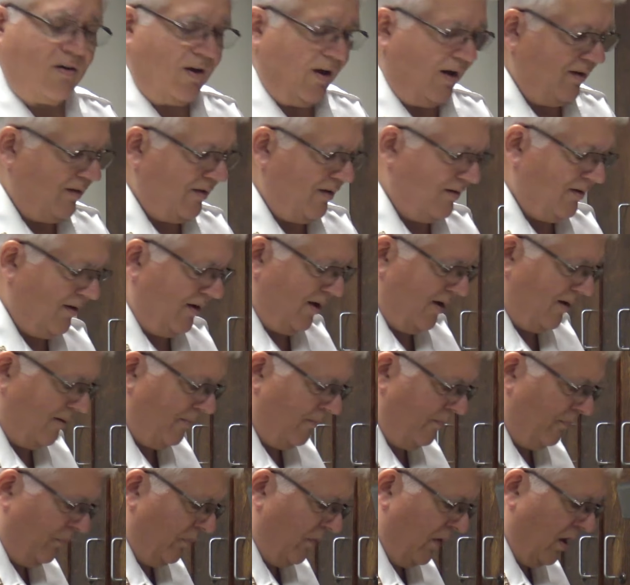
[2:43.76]
to take the lid,
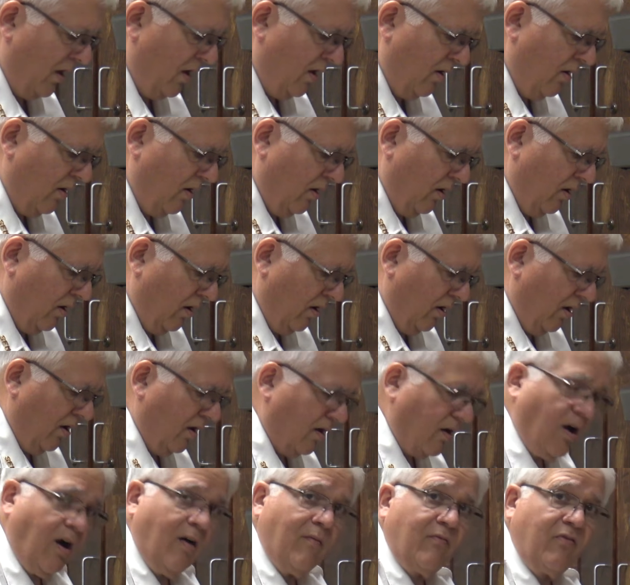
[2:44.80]

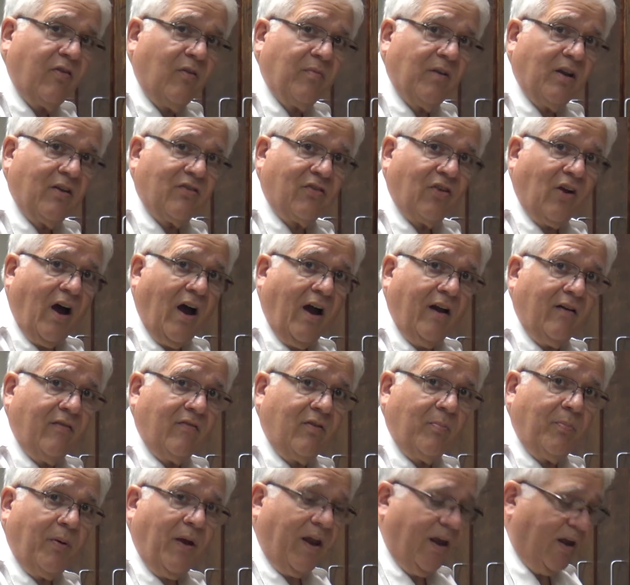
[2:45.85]
come from the side of
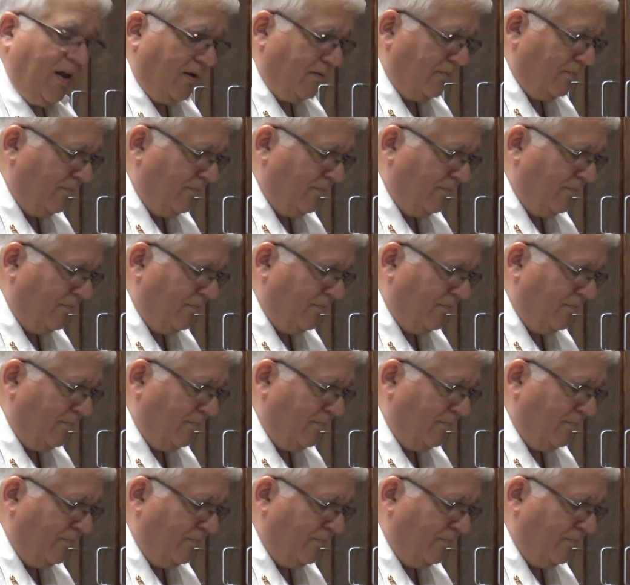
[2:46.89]
the pan,